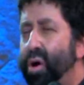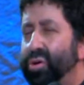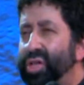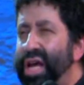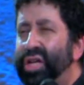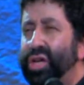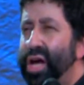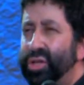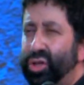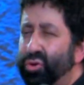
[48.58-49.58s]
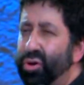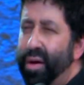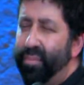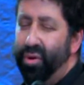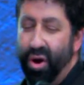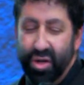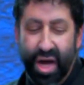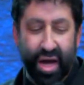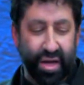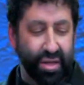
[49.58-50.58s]
teach us to number our
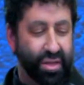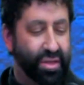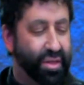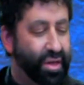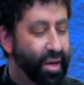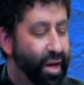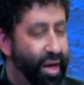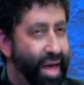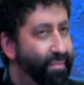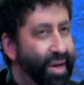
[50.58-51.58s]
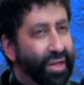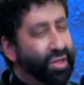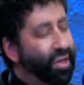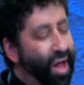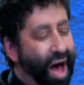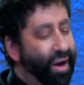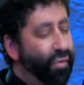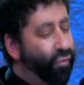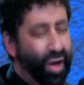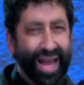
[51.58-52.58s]
days and that means a lot
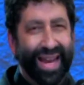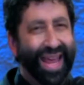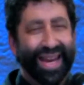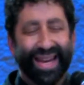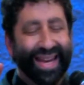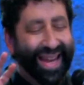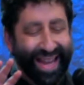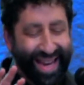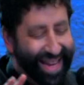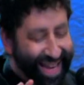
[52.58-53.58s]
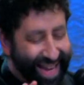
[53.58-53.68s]
of, in, in, in, in